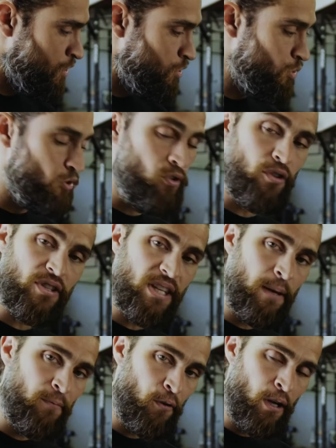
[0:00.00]
You can do the
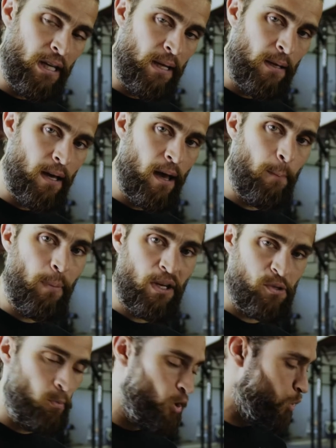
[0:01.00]
same for any
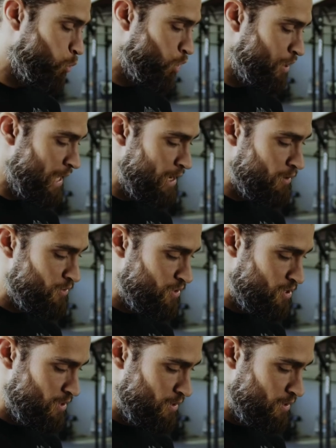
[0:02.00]
benchmark workout.